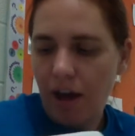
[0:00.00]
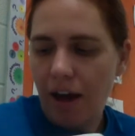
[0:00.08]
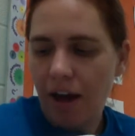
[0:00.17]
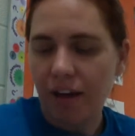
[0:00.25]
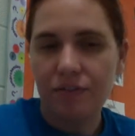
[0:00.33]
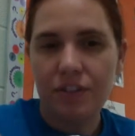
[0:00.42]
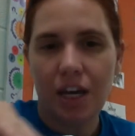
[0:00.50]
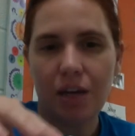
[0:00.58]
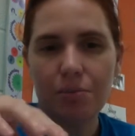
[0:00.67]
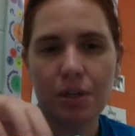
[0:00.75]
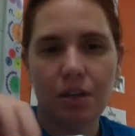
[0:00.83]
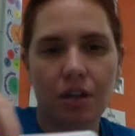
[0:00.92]
I've
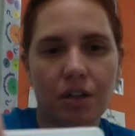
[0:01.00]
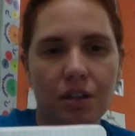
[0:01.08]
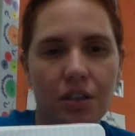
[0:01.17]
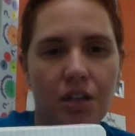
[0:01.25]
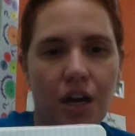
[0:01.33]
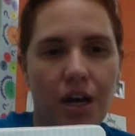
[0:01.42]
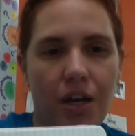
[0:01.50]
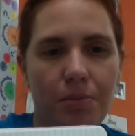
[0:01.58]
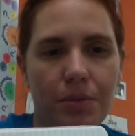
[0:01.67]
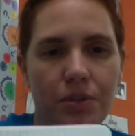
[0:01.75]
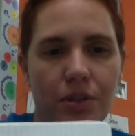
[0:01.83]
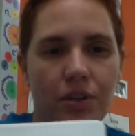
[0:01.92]
taped along the
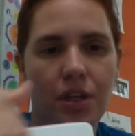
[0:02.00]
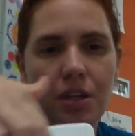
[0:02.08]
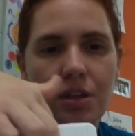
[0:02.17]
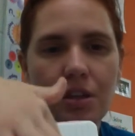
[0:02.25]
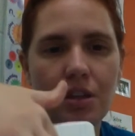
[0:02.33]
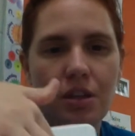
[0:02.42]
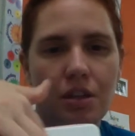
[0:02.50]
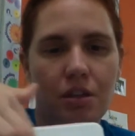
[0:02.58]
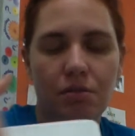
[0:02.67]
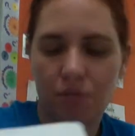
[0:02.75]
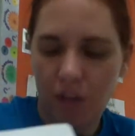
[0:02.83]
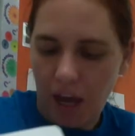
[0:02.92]
top so that
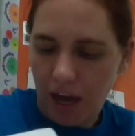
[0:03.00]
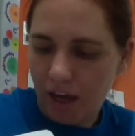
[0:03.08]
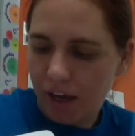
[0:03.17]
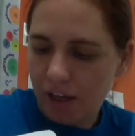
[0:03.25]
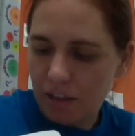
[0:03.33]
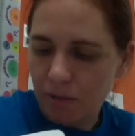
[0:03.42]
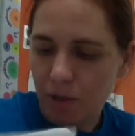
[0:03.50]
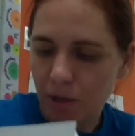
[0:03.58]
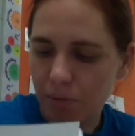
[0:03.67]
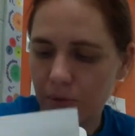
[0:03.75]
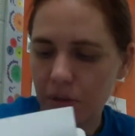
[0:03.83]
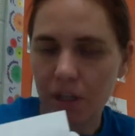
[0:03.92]
the
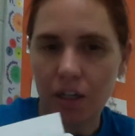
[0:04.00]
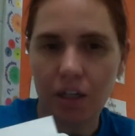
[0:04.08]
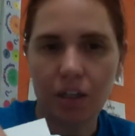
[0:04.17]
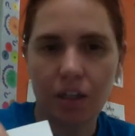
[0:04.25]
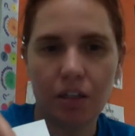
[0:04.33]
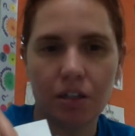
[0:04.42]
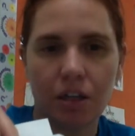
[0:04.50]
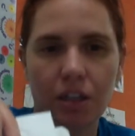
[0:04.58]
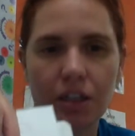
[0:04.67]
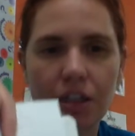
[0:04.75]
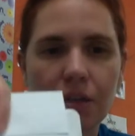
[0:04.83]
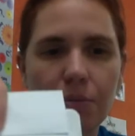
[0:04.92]
asymptote and thing is all
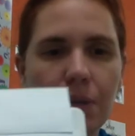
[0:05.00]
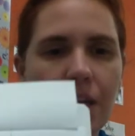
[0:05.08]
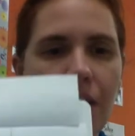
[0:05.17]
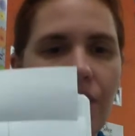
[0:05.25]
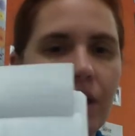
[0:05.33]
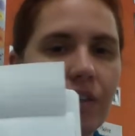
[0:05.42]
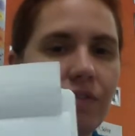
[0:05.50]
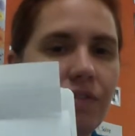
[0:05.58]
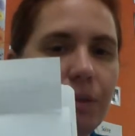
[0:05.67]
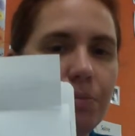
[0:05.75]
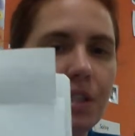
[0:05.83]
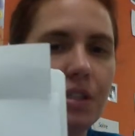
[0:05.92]
in there, but now I can
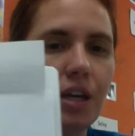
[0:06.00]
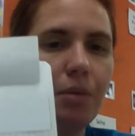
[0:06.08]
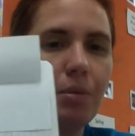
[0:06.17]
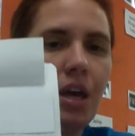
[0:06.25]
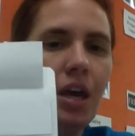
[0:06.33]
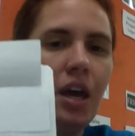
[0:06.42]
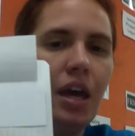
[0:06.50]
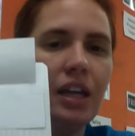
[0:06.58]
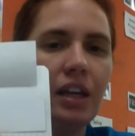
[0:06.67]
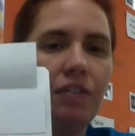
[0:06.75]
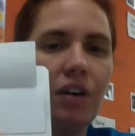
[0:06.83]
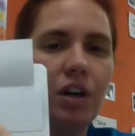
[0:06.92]
flip this up, and
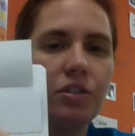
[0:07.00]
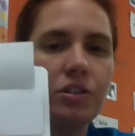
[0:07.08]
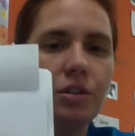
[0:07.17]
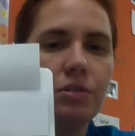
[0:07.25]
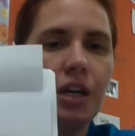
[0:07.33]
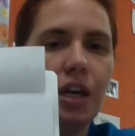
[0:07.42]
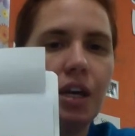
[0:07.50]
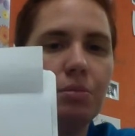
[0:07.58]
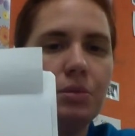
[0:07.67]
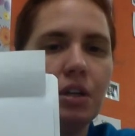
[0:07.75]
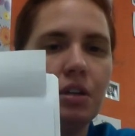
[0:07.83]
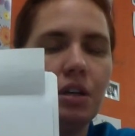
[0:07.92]
I've also
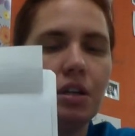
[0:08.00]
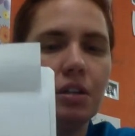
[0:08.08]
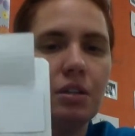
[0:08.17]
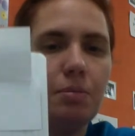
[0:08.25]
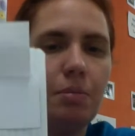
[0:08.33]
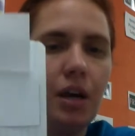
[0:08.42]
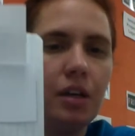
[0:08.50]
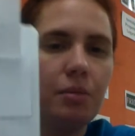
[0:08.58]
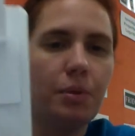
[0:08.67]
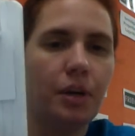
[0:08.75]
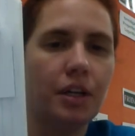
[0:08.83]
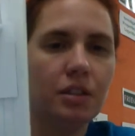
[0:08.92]
taped along this bottom
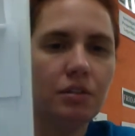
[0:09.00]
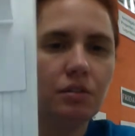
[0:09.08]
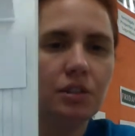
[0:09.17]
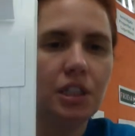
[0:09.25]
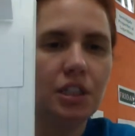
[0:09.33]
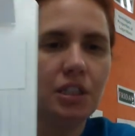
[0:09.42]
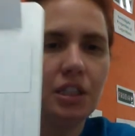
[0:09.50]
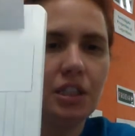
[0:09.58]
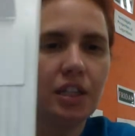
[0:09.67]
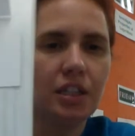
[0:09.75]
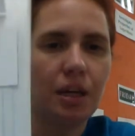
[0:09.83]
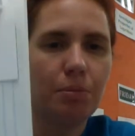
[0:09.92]
part. Can you see
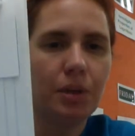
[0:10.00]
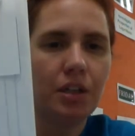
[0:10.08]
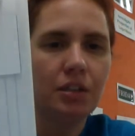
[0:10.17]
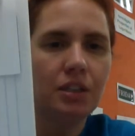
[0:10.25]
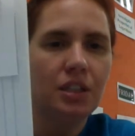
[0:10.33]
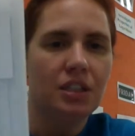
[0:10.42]
that tape there?